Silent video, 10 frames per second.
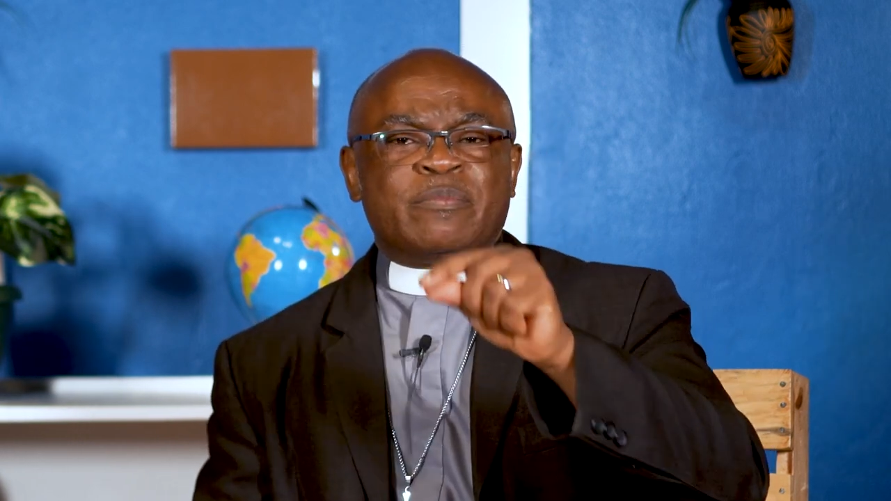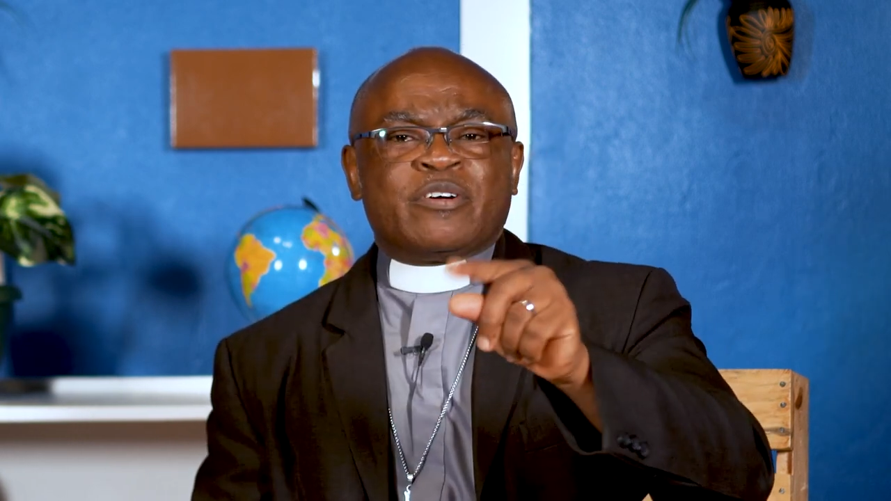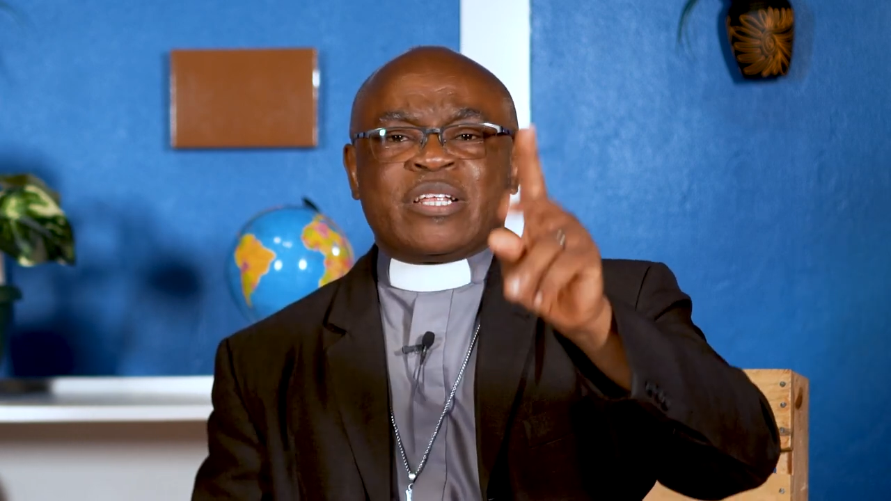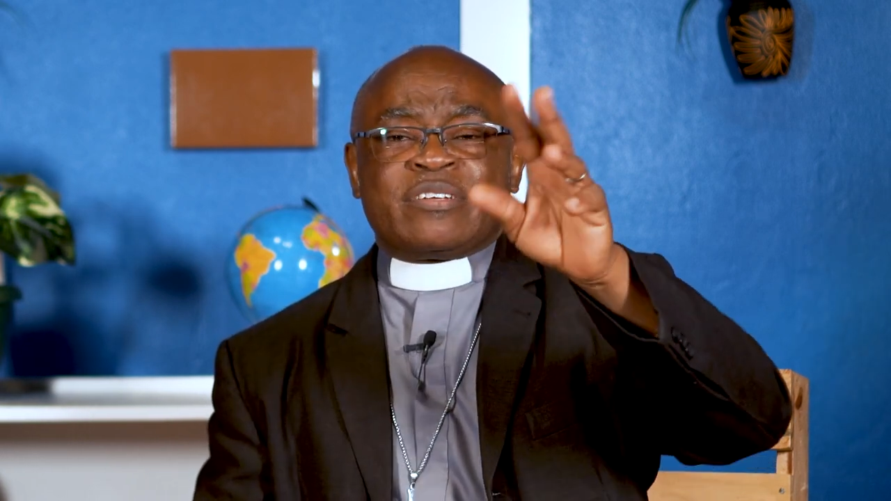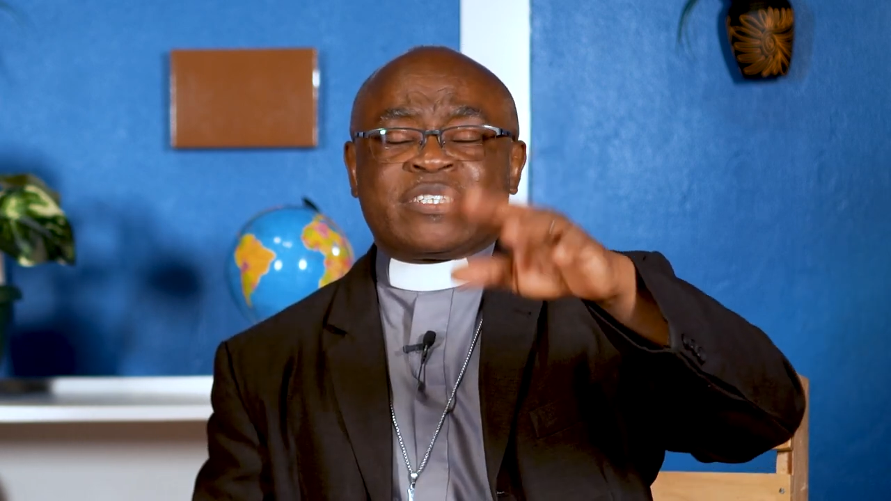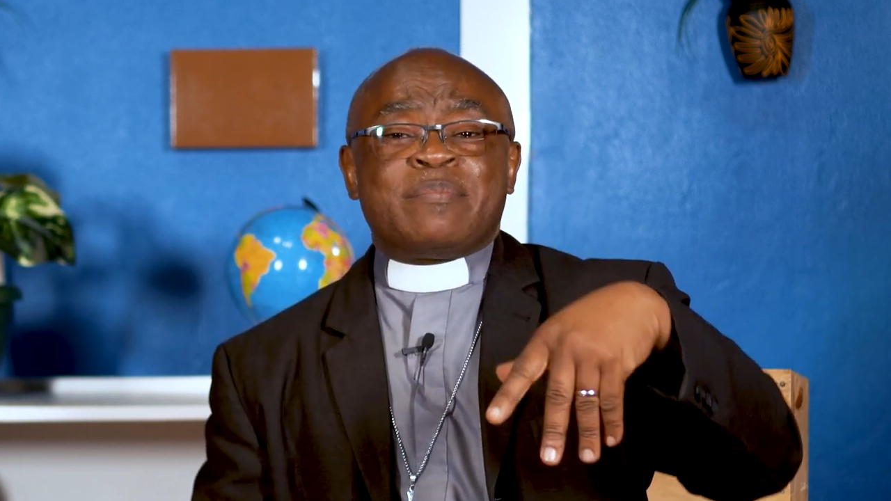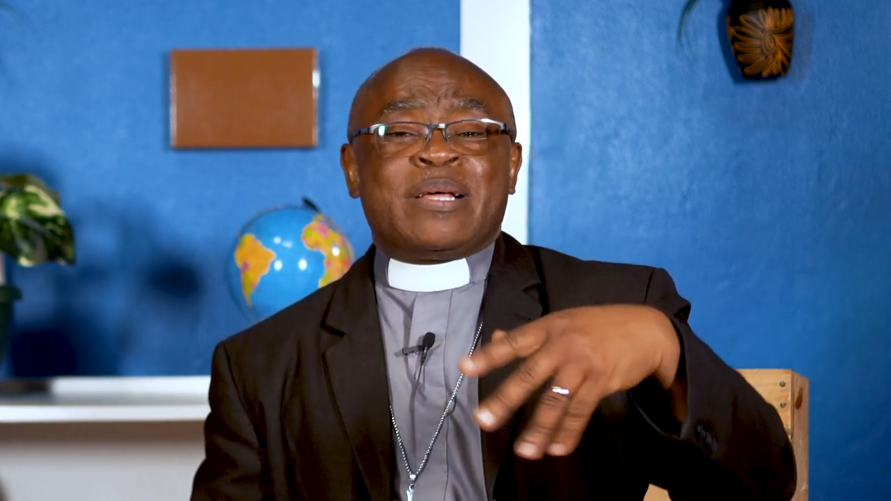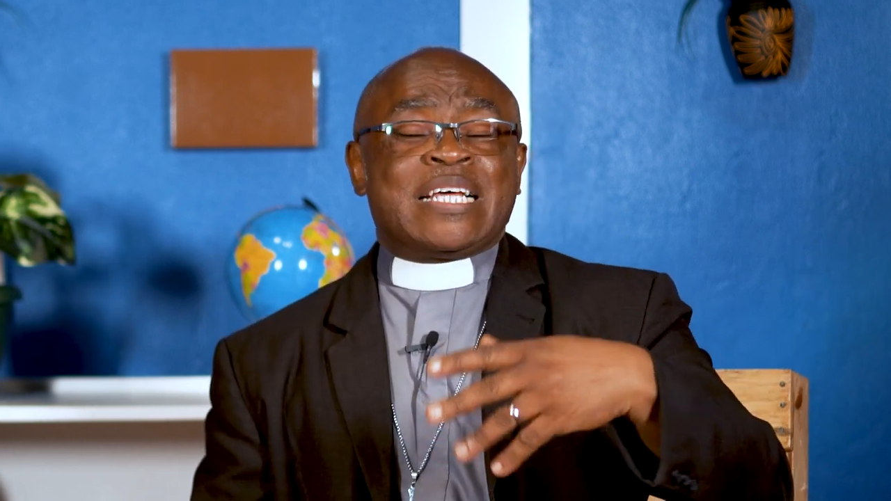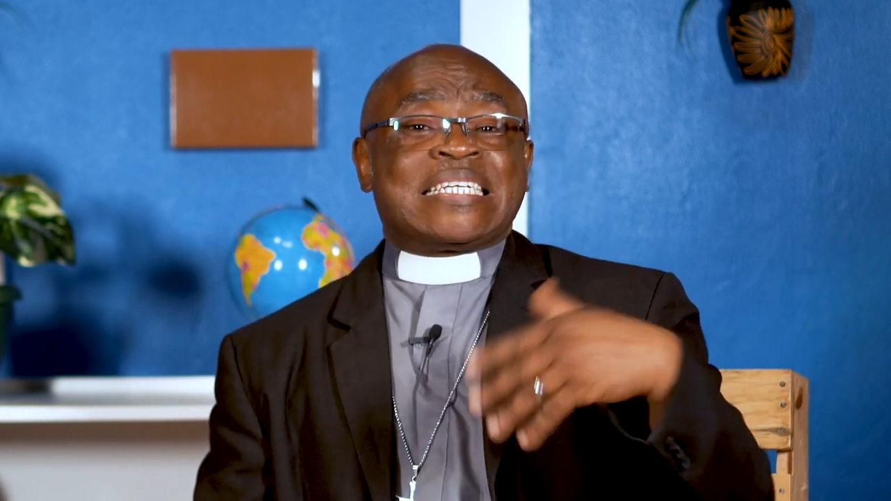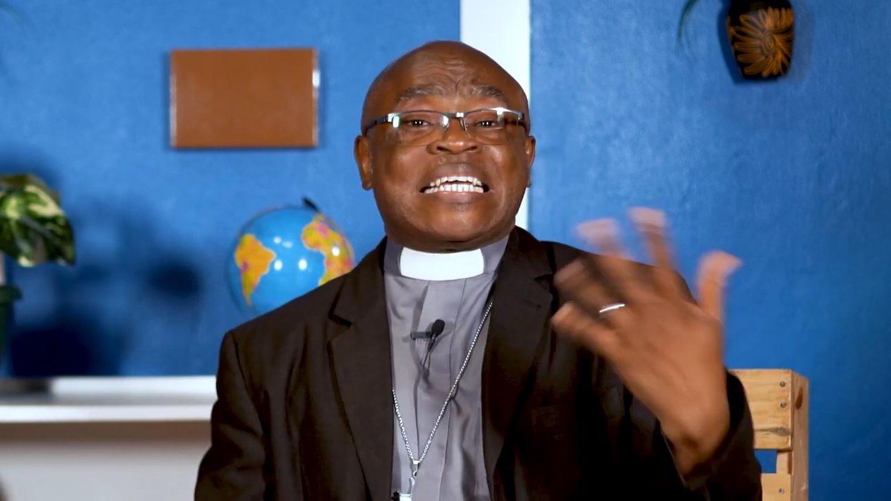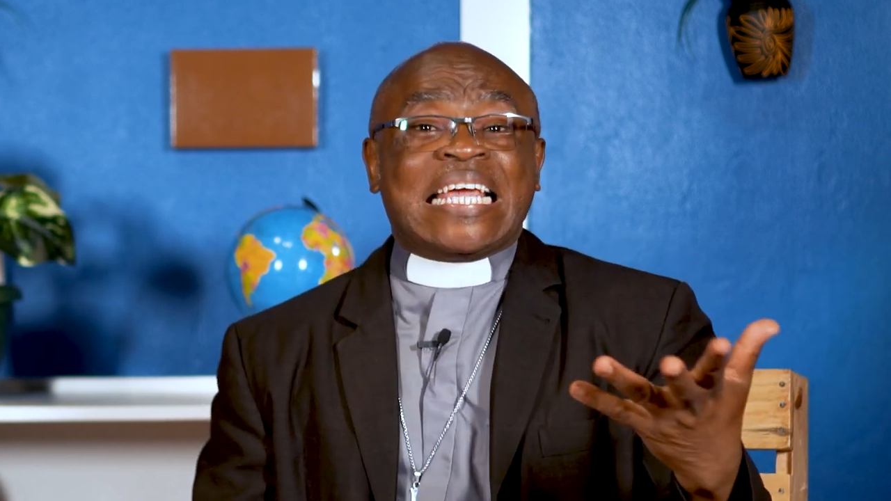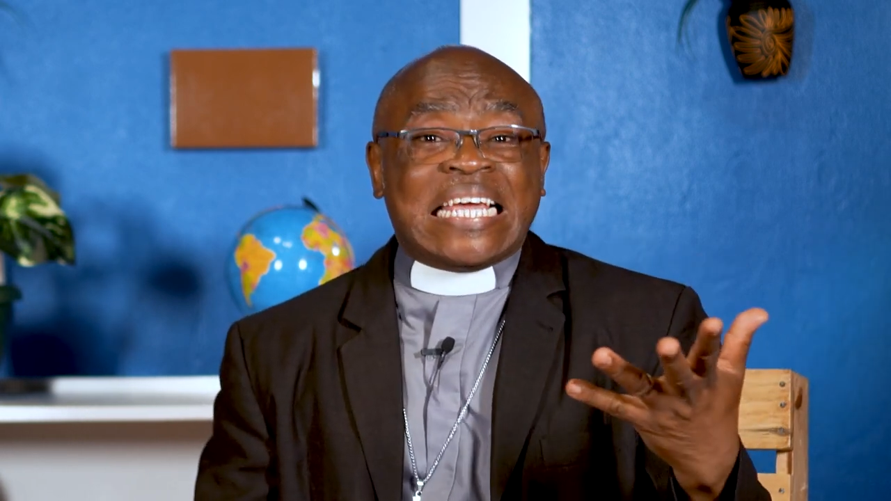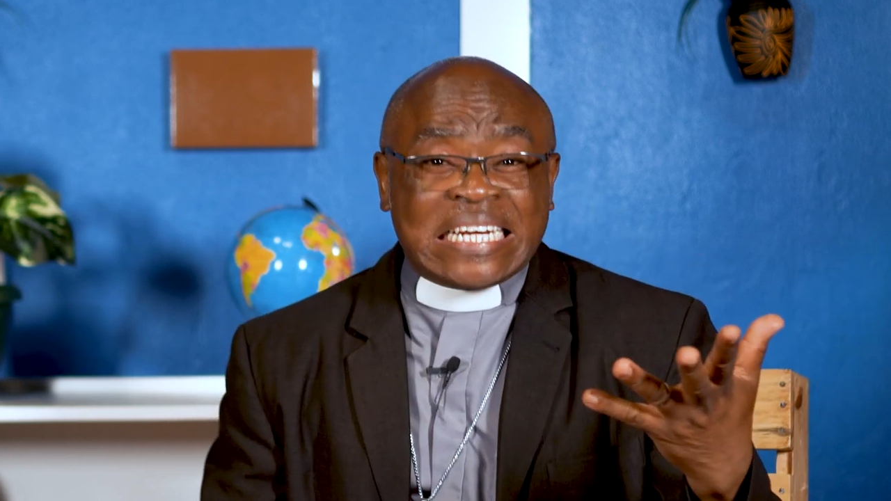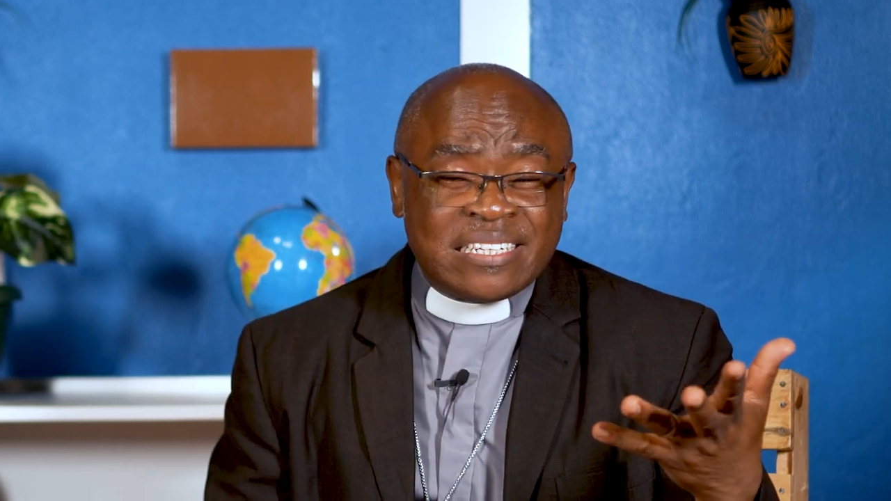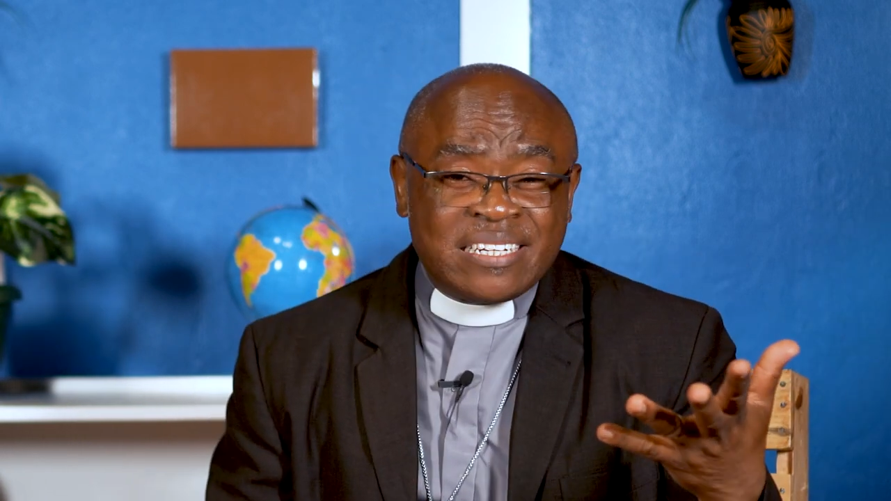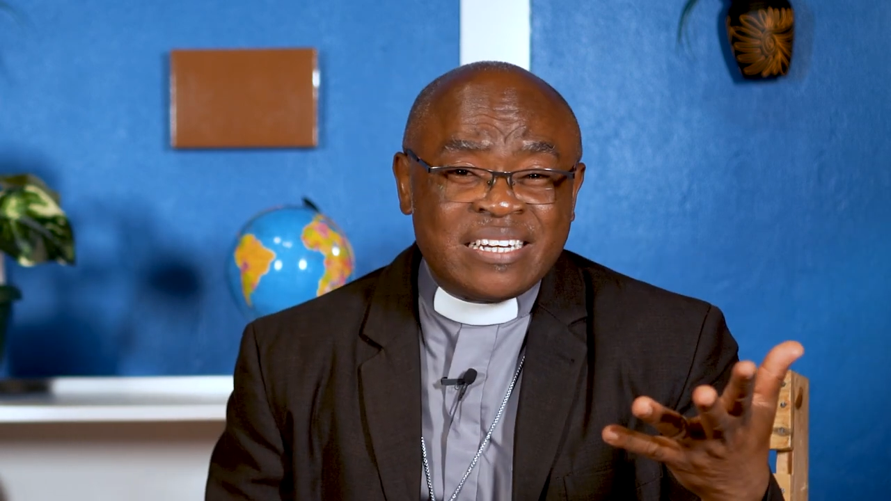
Because some others kill,